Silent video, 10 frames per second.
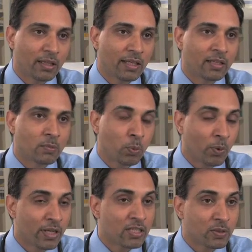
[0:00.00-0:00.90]
that
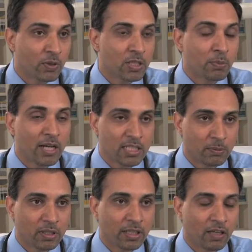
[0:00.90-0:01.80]
points towards
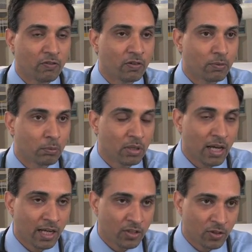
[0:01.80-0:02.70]
possibility of
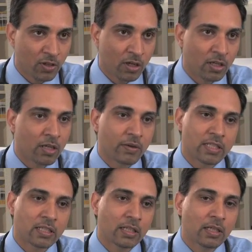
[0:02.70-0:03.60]
blockage in your heart arteries.